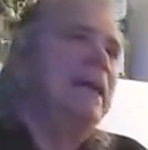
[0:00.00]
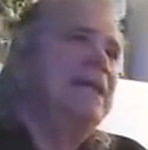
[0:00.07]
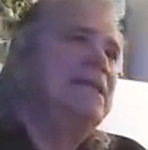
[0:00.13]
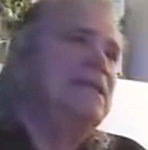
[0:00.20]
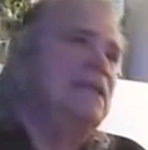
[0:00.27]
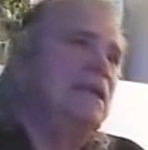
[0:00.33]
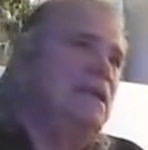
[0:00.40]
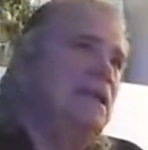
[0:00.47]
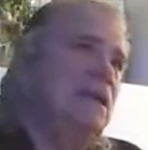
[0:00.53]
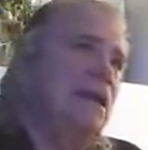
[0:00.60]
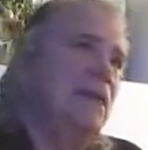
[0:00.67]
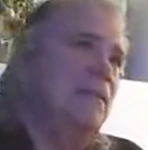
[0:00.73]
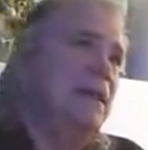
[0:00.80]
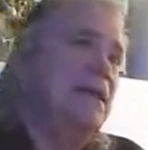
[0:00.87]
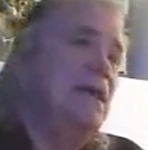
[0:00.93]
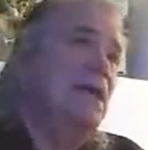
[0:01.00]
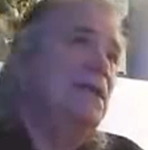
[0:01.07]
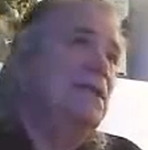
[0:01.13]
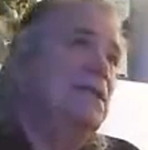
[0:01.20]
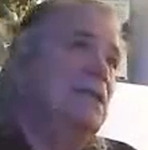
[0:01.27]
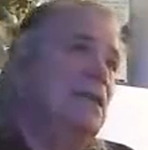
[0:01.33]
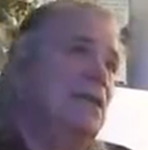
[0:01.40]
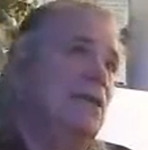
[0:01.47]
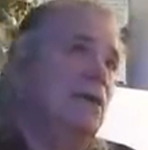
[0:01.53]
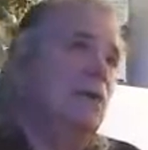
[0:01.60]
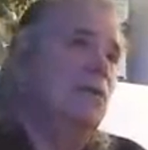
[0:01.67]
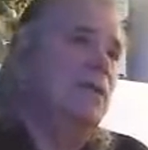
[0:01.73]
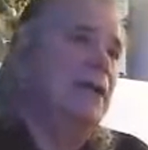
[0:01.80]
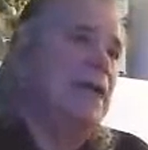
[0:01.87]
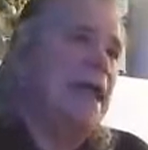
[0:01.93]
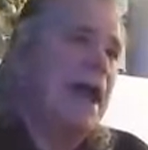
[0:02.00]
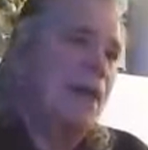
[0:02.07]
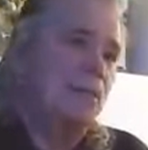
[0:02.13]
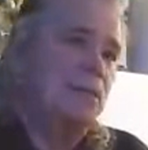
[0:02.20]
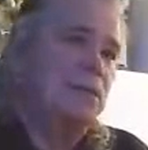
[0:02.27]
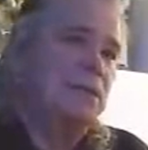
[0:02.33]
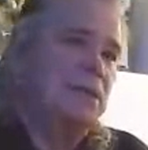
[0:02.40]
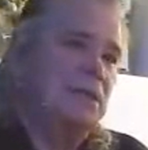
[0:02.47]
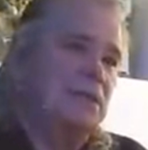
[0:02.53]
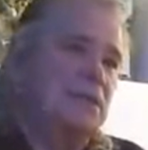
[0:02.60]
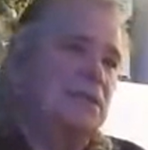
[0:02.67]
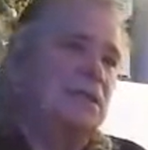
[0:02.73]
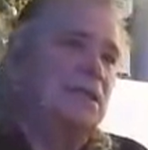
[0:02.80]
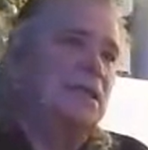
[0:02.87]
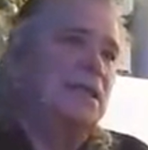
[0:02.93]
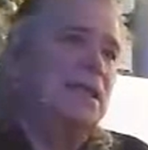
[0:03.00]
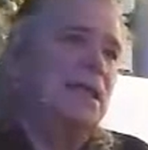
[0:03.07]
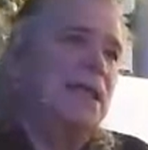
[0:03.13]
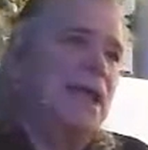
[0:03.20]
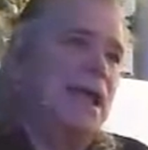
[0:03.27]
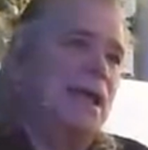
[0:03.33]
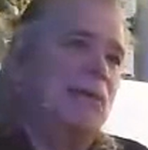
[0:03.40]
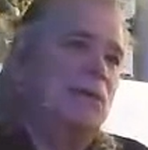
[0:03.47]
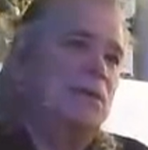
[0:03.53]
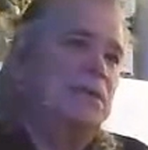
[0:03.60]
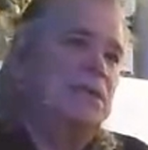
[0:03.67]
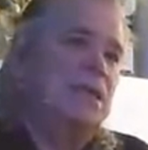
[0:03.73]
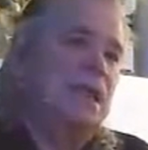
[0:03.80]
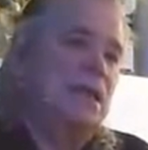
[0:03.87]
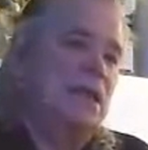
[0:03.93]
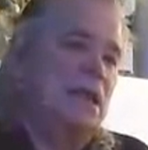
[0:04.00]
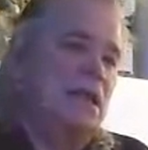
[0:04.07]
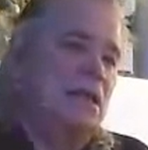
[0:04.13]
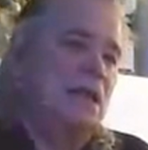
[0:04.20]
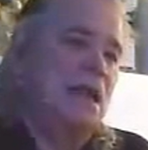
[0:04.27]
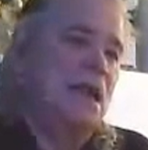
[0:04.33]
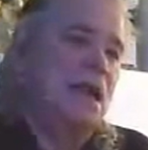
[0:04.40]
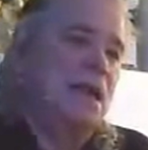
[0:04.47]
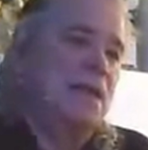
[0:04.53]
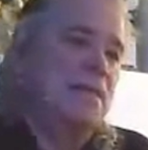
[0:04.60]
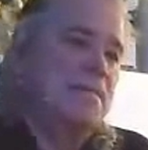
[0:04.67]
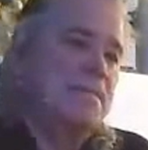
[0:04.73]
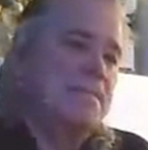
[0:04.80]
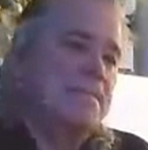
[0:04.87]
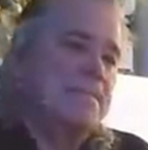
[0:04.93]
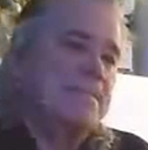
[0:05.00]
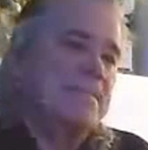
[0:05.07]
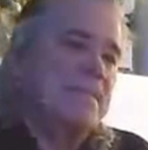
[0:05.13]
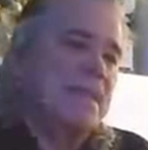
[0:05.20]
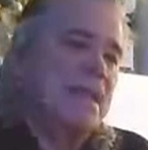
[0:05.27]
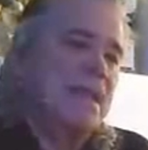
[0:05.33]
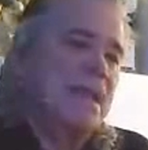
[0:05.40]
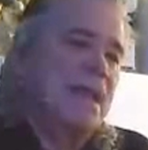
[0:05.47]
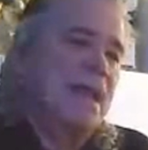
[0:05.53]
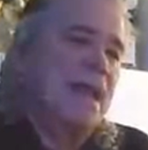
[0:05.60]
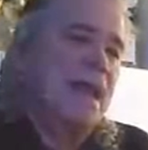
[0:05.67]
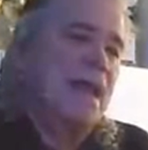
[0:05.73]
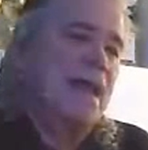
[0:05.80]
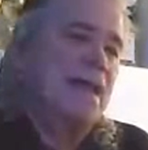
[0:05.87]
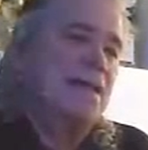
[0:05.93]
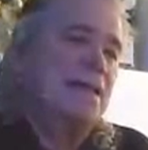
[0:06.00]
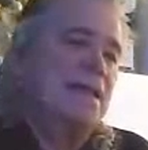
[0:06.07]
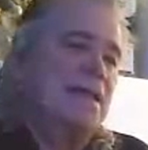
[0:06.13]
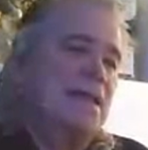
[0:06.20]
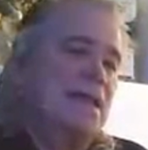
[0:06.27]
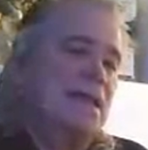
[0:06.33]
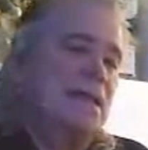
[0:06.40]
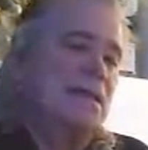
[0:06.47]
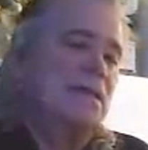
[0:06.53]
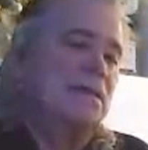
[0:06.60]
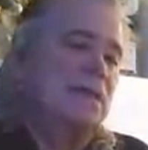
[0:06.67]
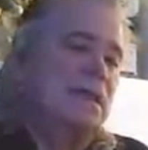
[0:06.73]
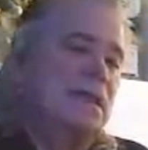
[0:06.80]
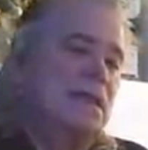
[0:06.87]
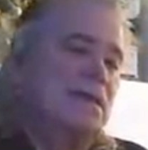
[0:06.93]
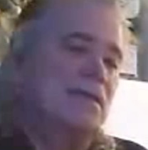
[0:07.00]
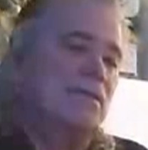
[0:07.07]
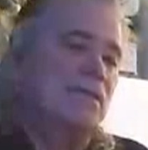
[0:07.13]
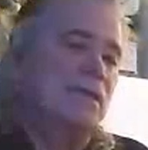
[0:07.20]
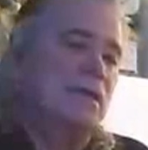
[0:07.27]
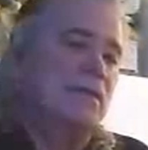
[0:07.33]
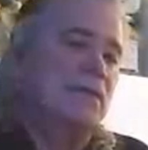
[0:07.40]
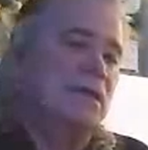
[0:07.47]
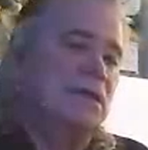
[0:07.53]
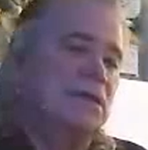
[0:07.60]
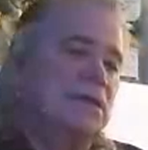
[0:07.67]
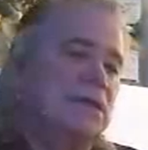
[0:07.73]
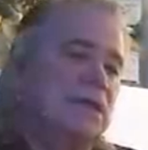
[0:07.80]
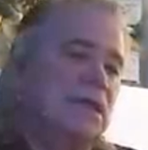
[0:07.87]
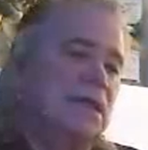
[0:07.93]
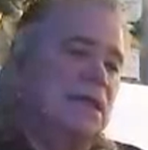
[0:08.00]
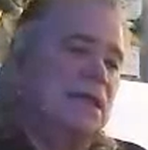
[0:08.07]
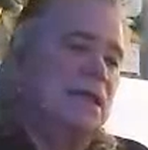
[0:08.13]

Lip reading: my youngest son and I were in Albertsons, and we were standing on line, and there's a kid in front of us